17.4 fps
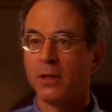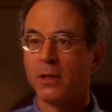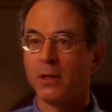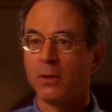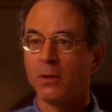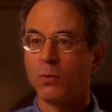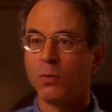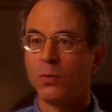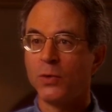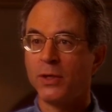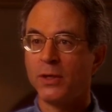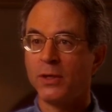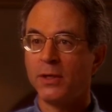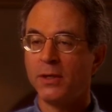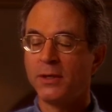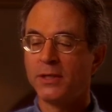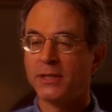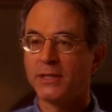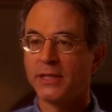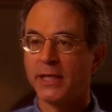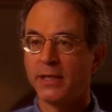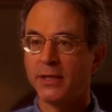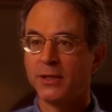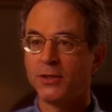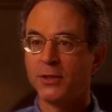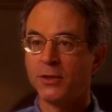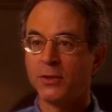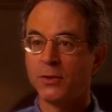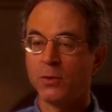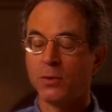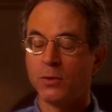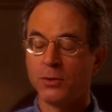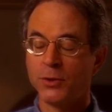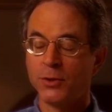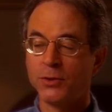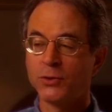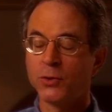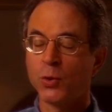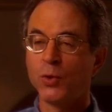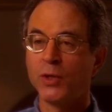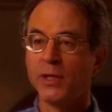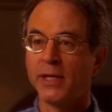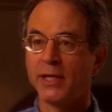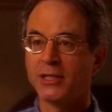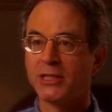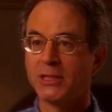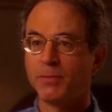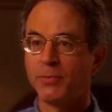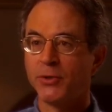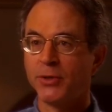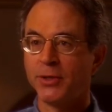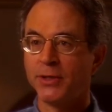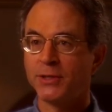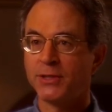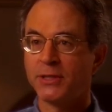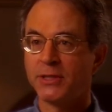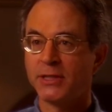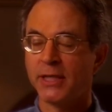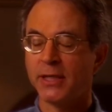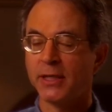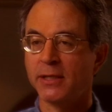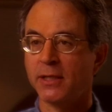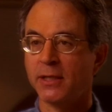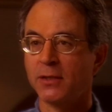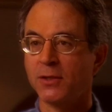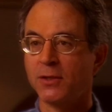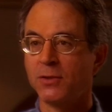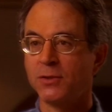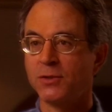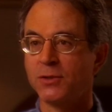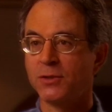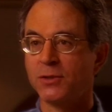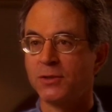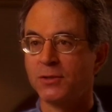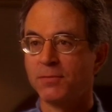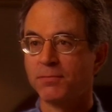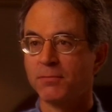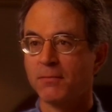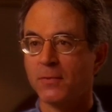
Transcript: uh, we decided to use only experienced psychedelic users.